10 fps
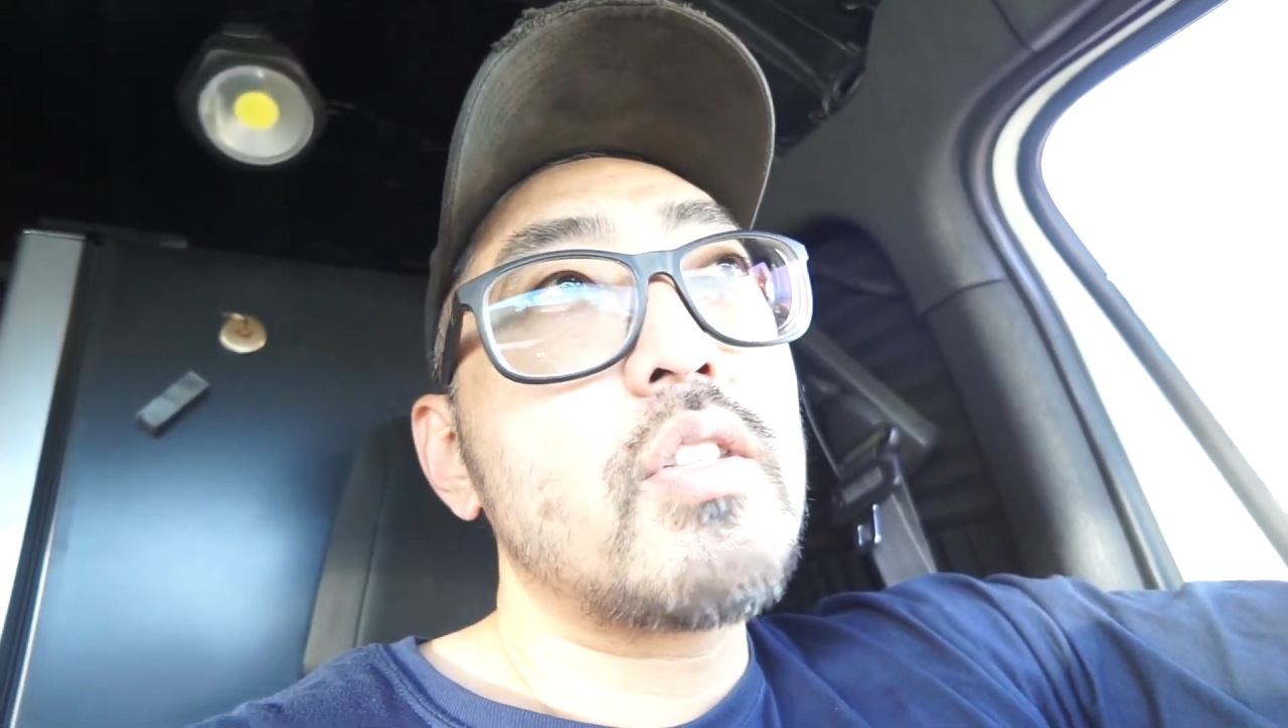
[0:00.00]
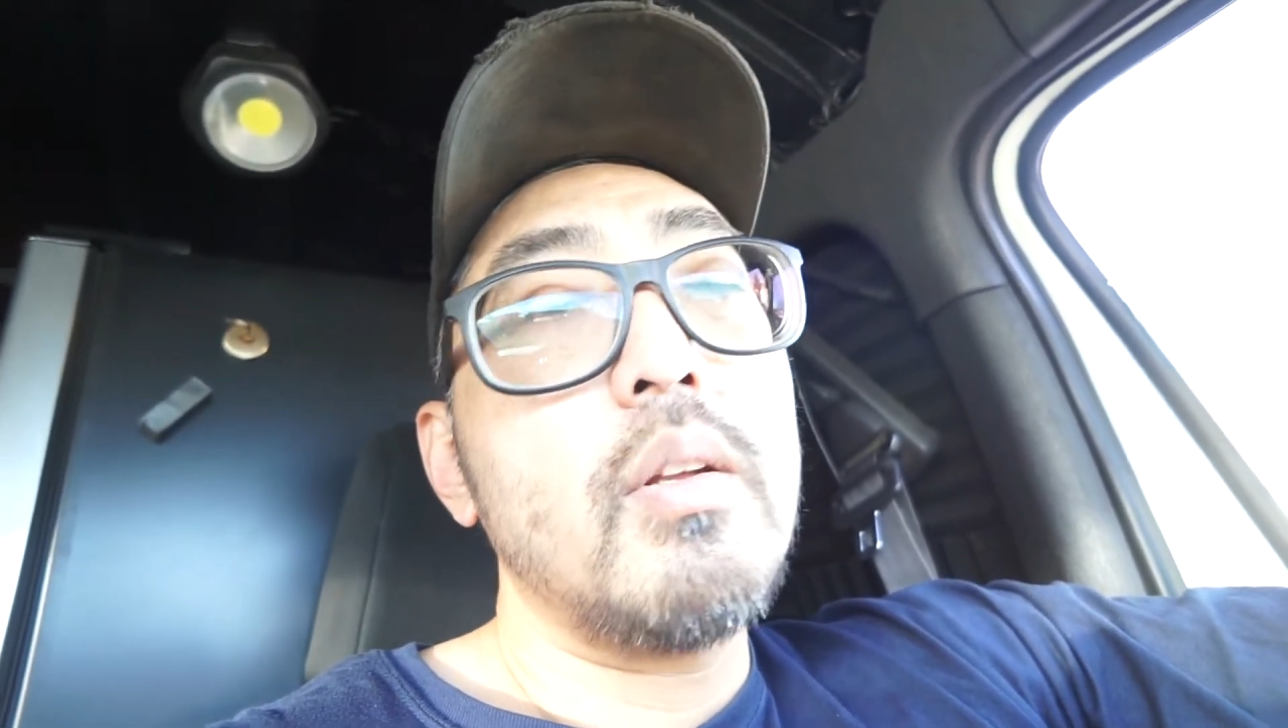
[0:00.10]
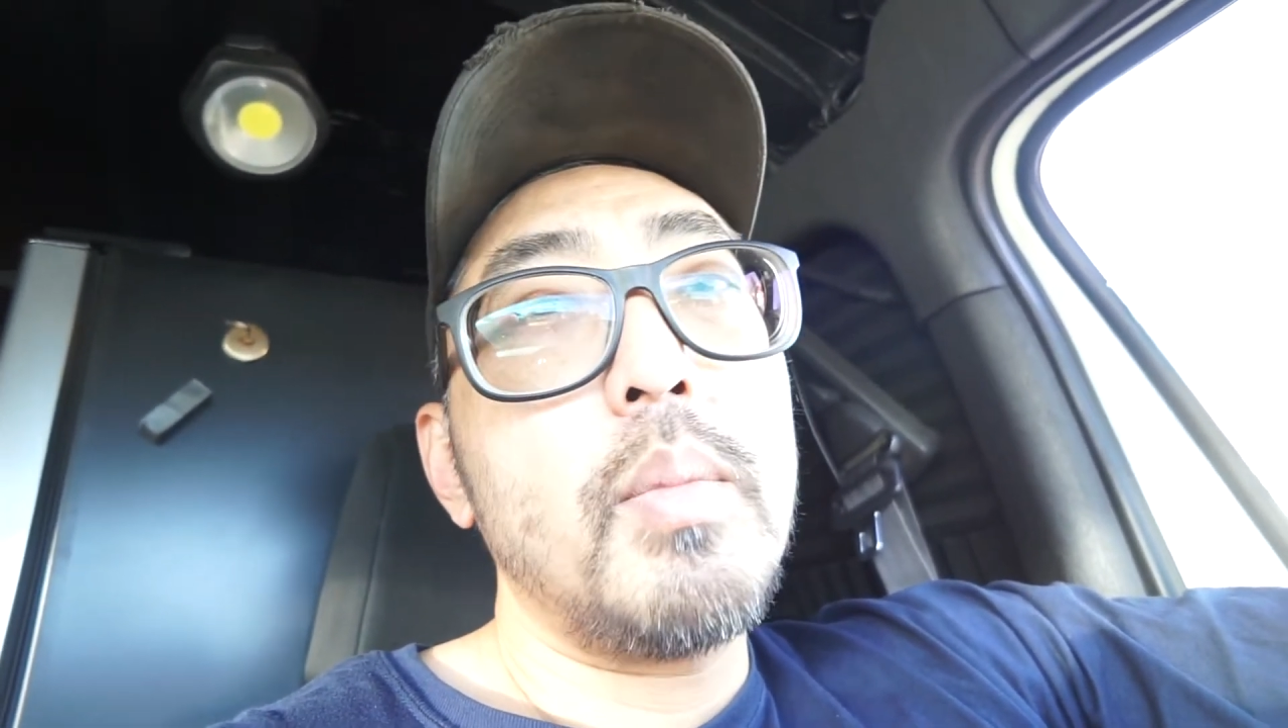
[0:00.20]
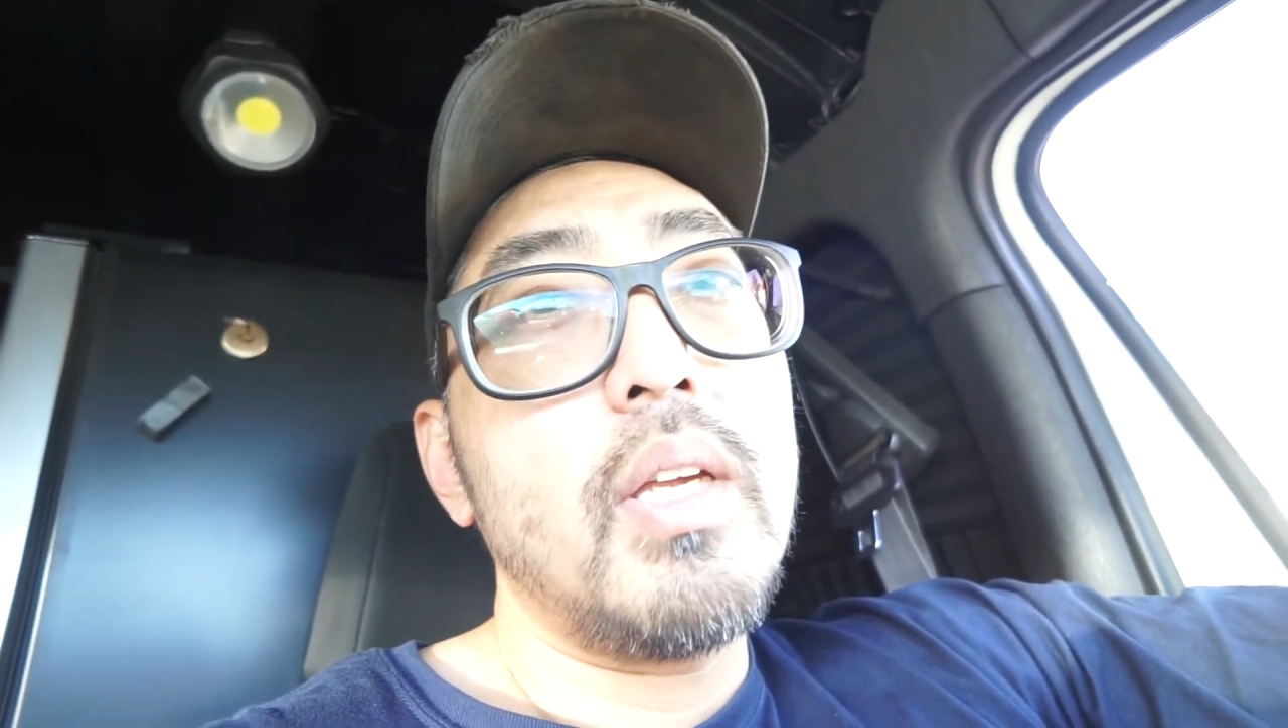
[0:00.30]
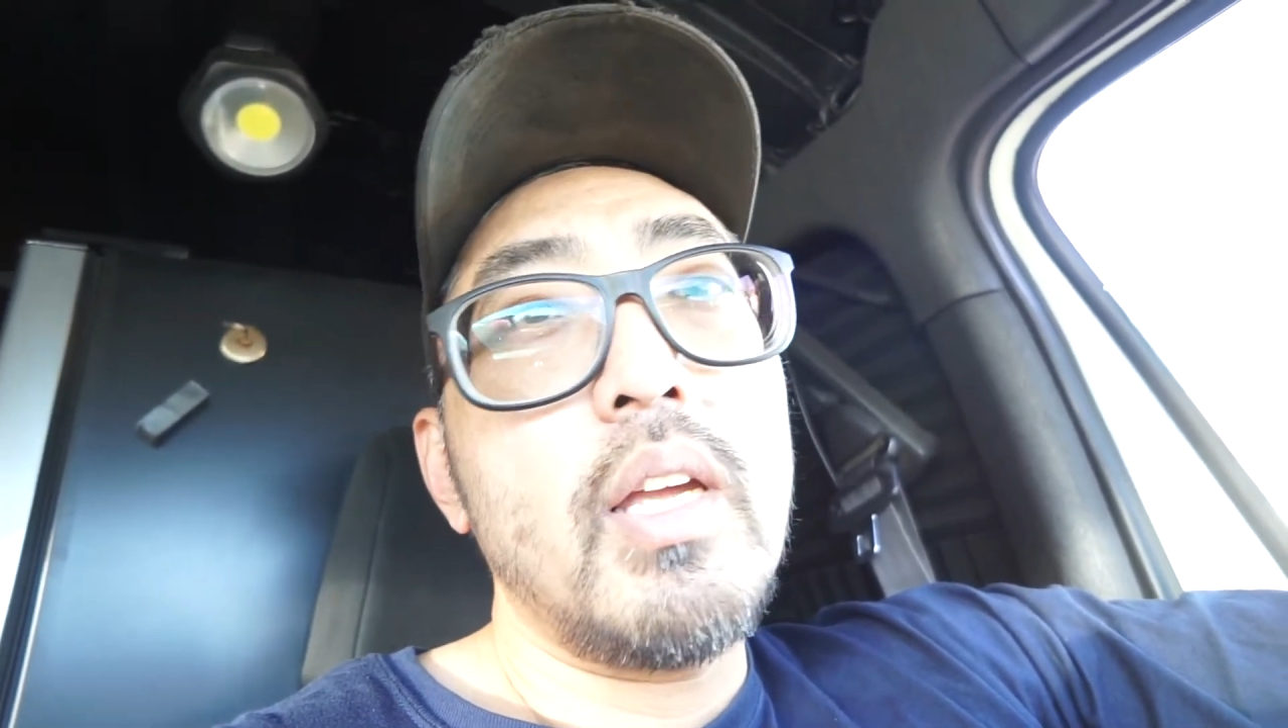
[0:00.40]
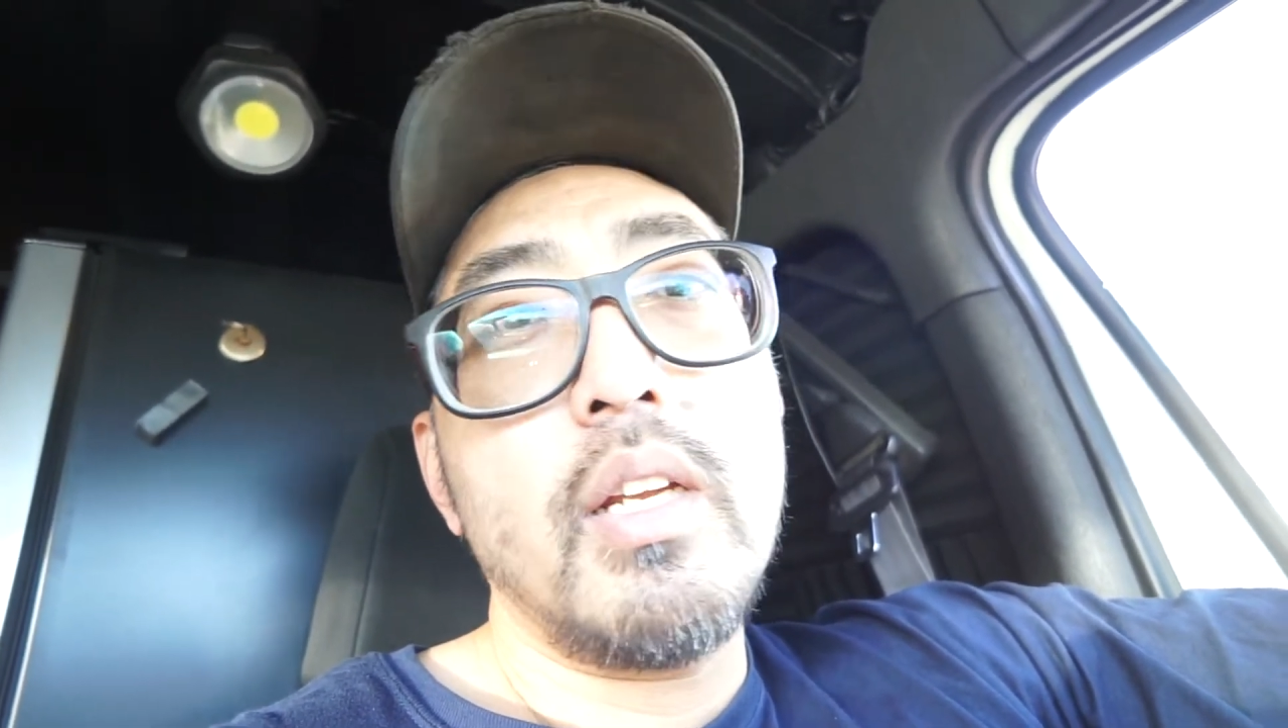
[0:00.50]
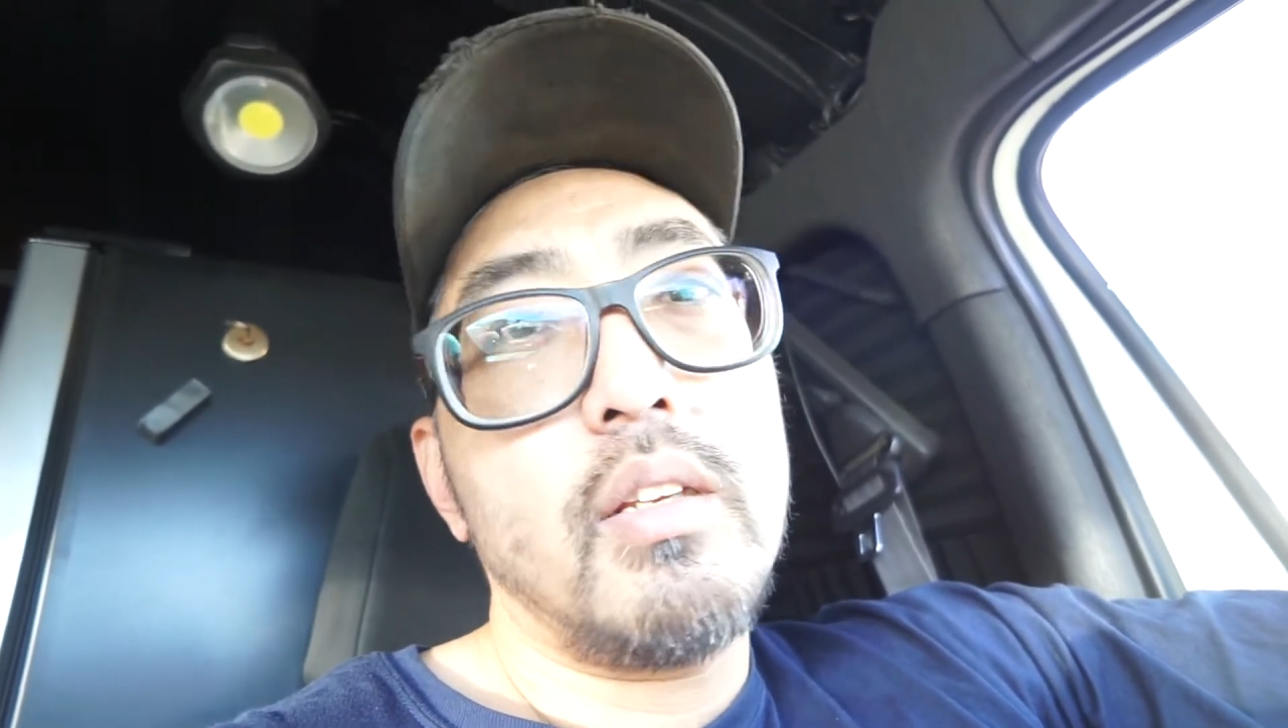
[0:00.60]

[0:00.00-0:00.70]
going to be any